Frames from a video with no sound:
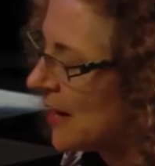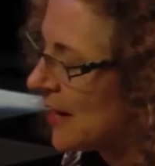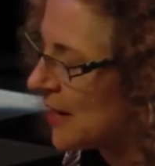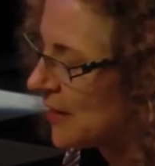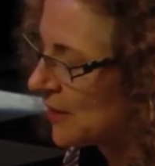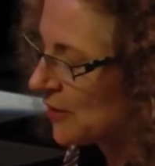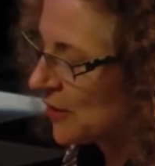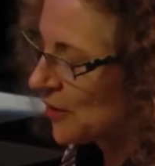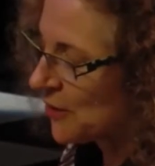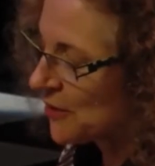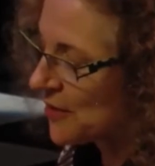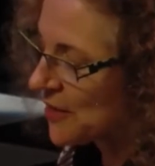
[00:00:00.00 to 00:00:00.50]

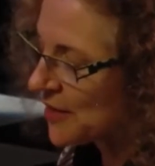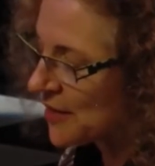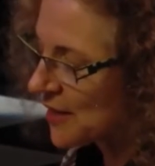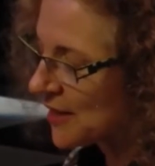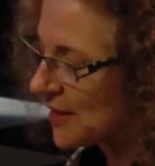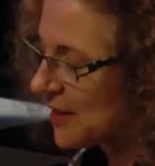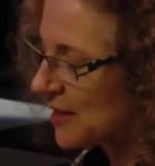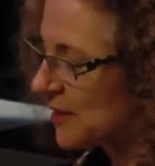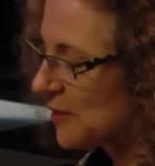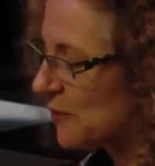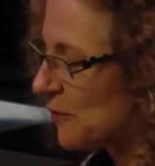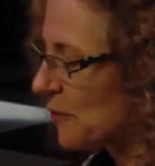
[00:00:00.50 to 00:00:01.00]
So
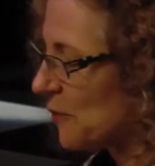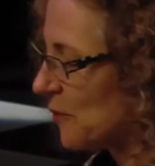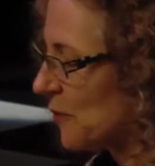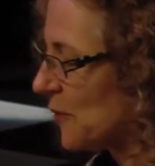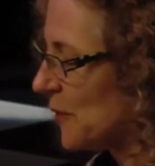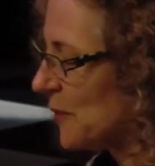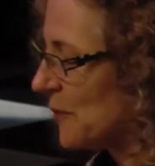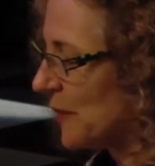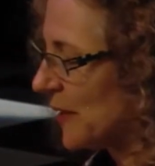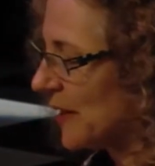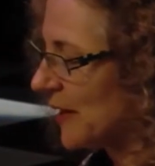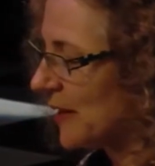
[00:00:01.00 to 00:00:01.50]
this
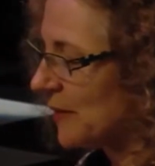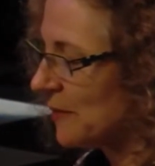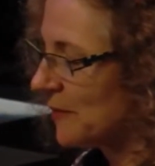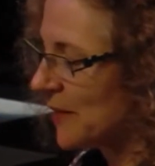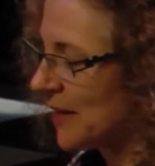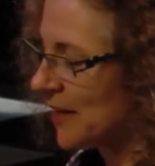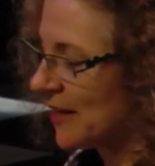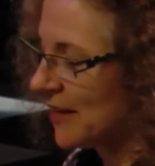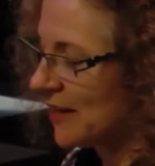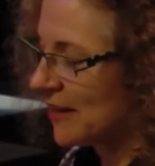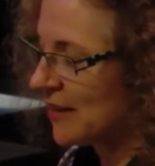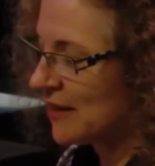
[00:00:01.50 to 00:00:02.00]
would be
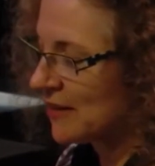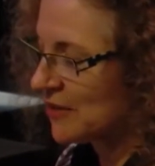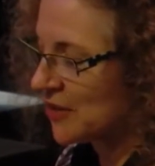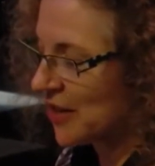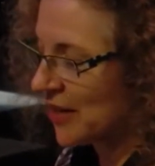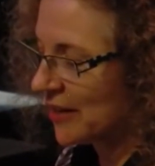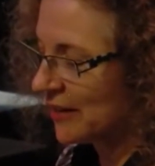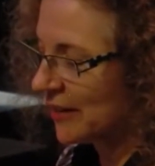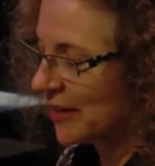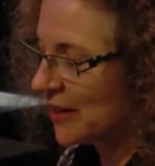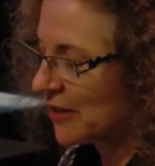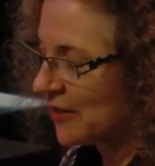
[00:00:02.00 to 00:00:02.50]
me
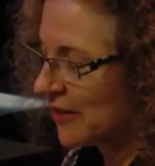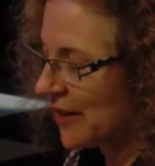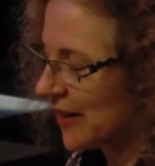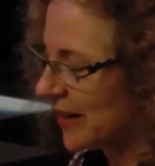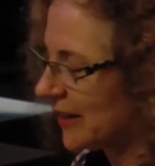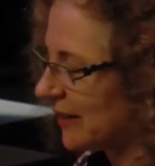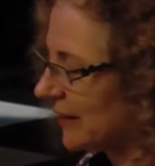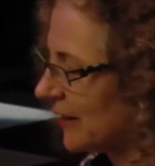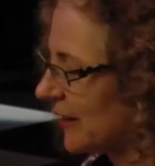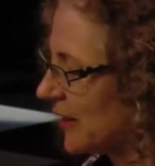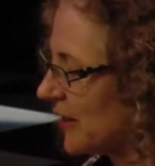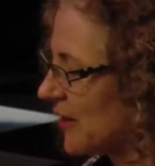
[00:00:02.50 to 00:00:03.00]
gently
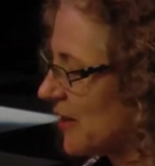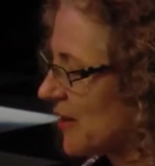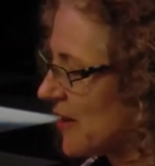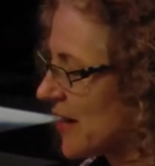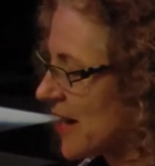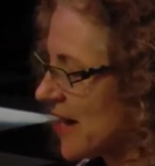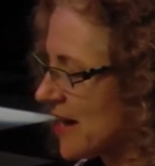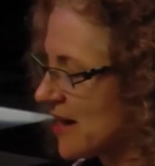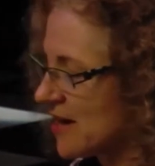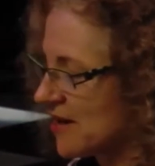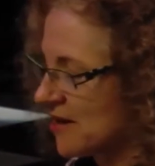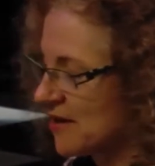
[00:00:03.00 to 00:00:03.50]
cradling her
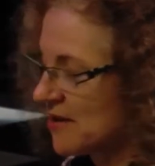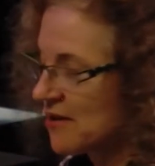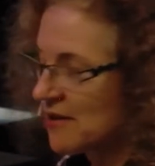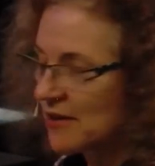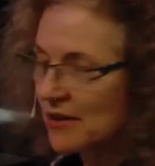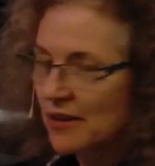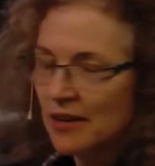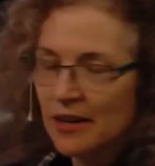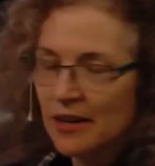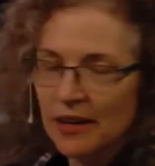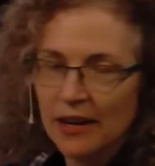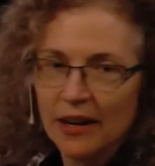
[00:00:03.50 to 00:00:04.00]
hair
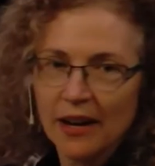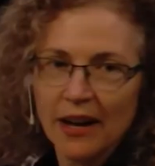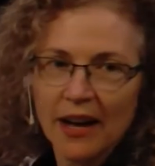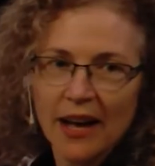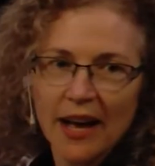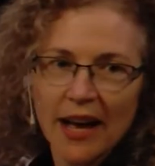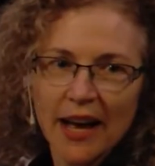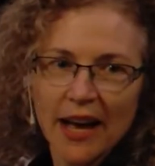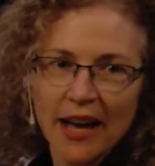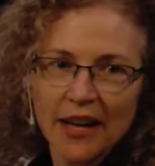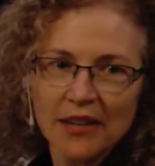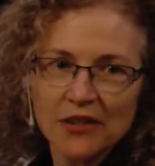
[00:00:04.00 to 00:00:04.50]

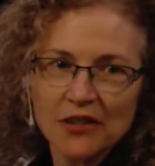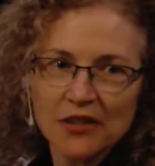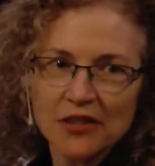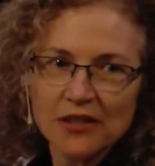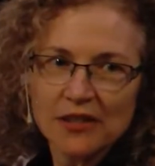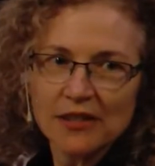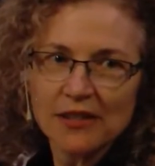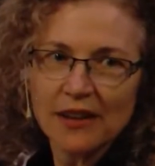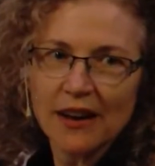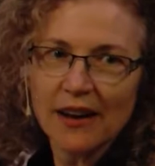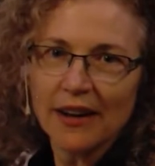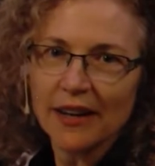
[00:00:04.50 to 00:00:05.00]
and
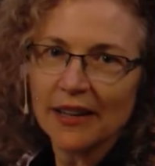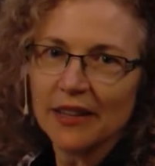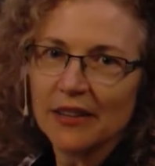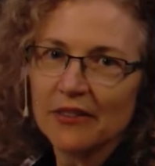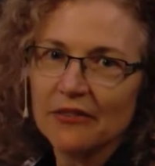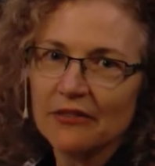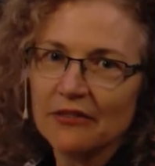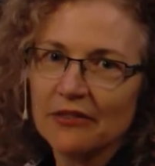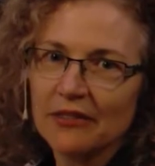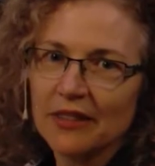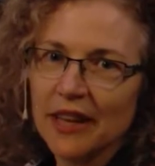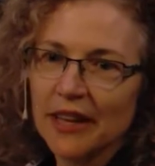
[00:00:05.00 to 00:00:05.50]
just kind
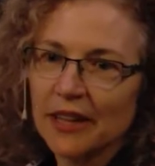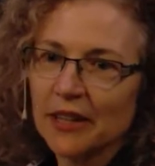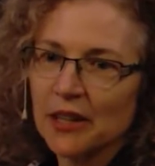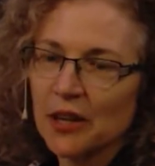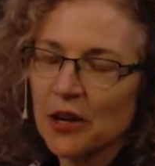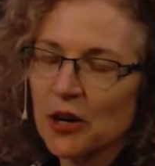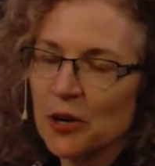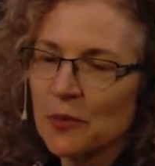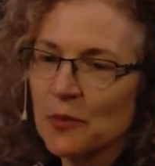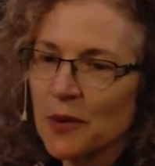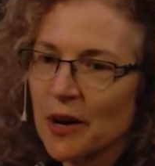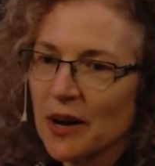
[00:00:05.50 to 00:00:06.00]
of letting
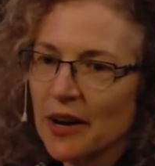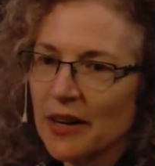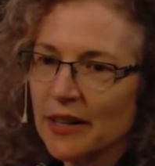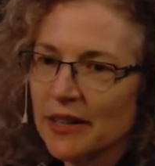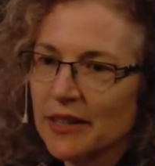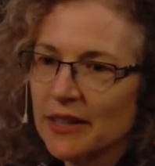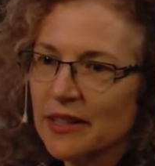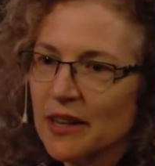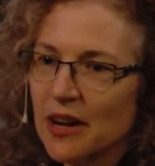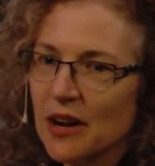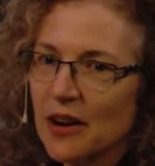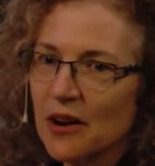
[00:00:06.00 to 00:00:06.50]
her body
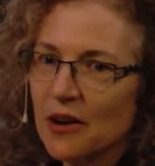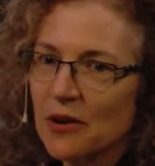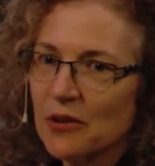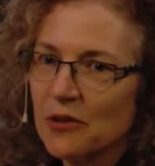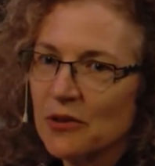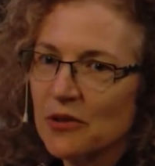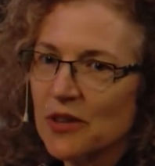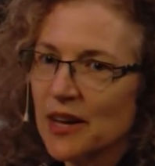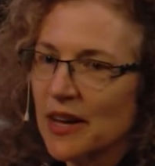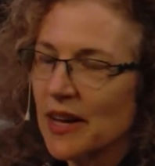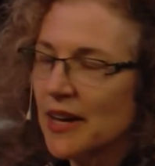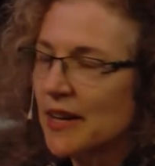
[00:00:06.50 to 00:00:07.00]
know
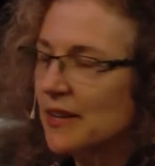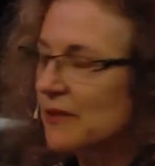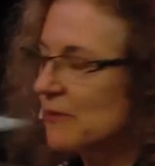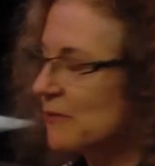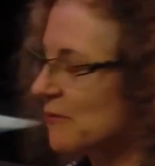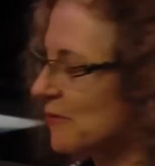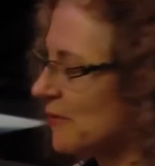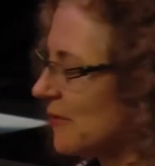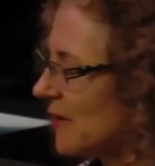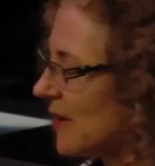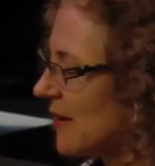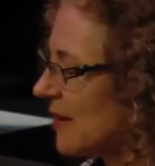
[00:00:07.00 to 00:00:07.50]
that
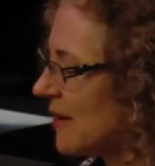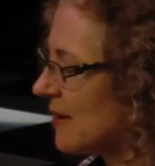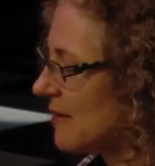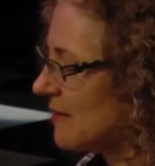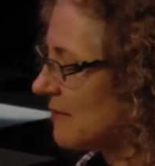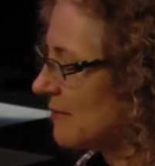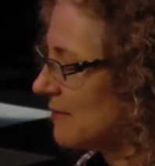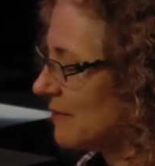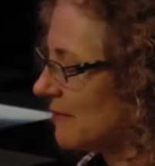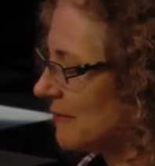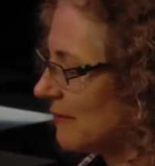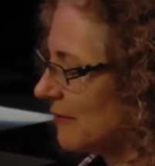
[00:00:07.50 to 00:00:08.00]

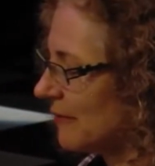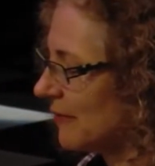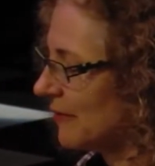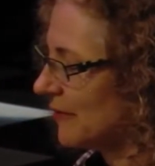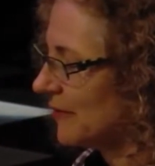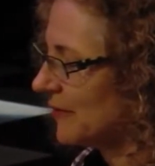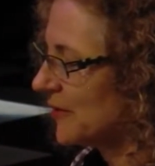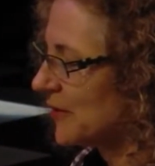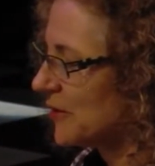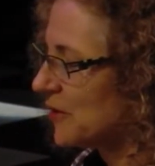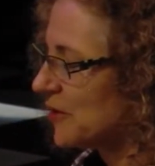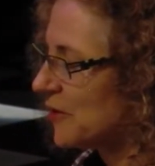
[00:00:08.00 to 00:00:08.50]

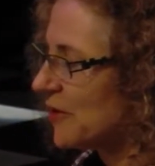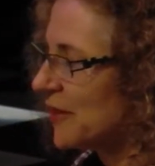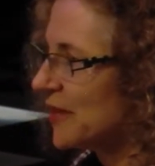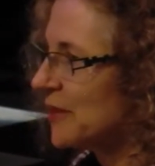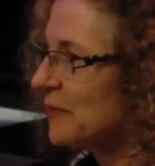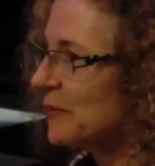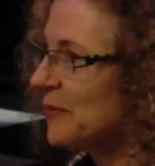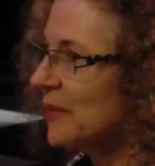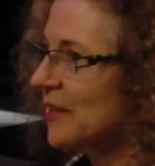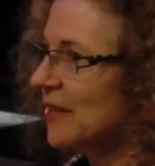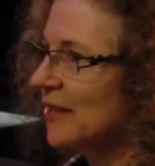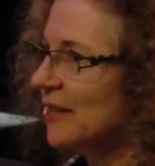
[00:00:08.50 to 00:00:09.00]
there's going to
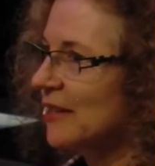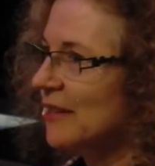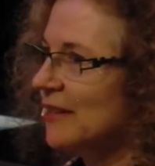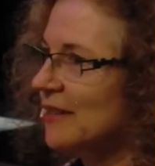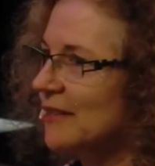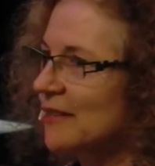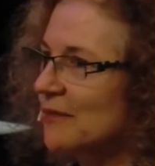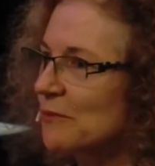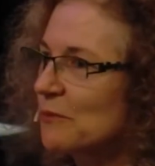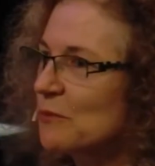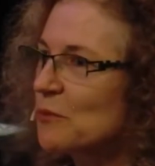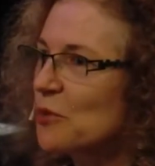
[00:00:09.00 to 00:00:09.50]
be
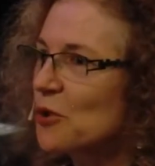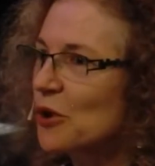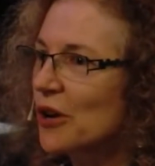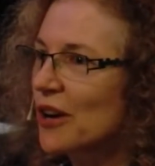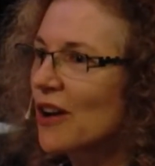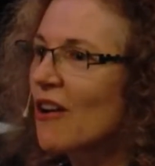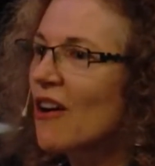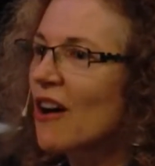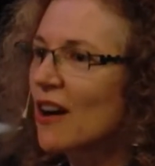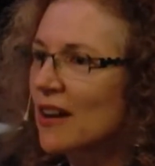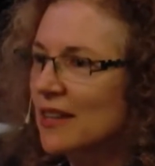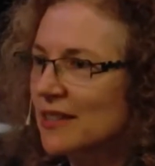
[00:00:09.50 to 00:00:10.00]
more
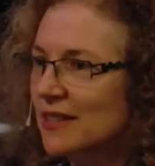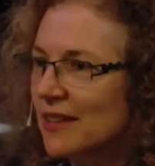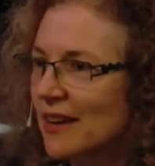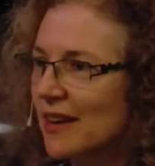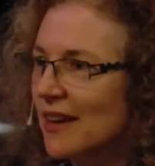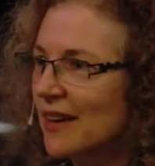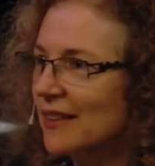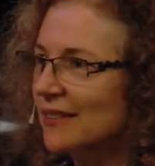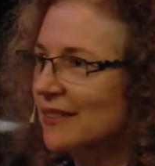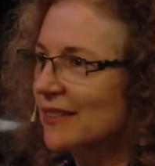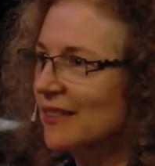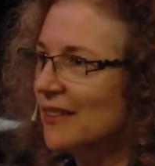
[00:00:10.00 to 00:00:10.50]

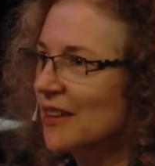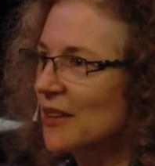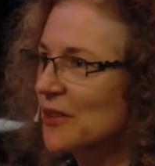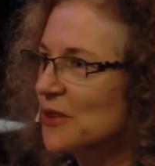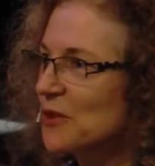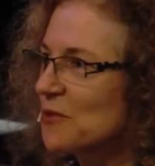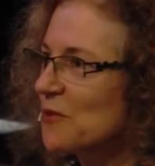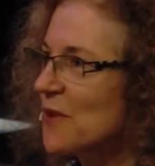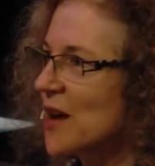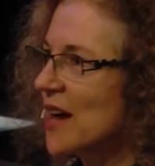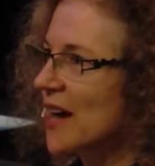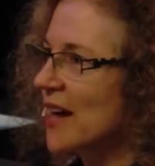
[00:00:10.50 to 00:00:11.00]
contact on the
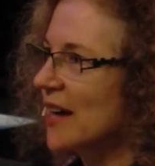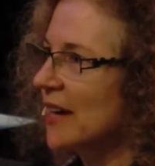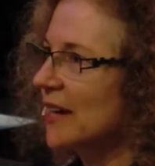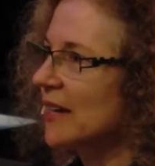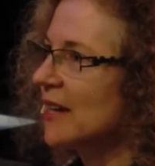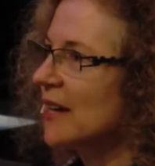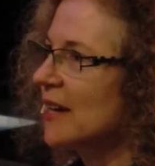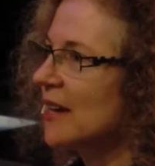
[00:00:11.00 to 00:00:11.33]
way.